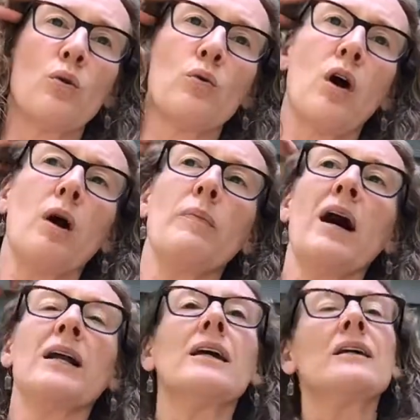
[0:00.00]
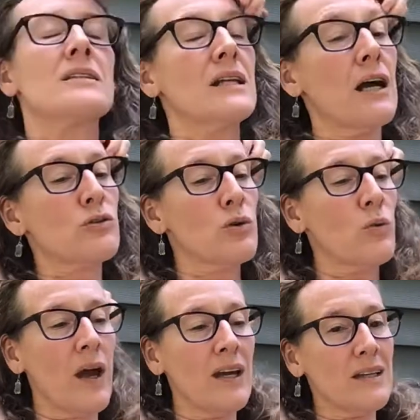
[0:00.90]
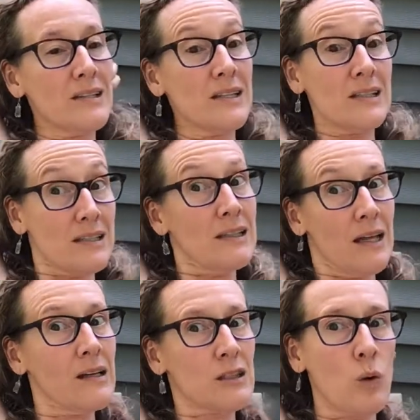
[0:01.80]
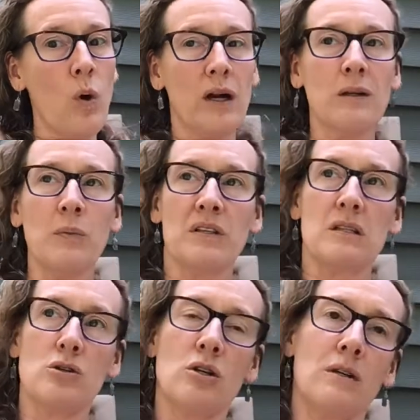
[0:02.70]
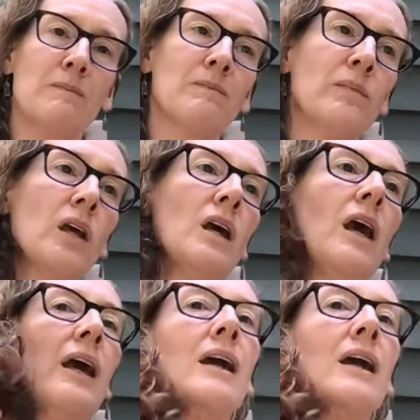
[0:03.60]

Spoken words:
So our body's natural way is in that squatted position.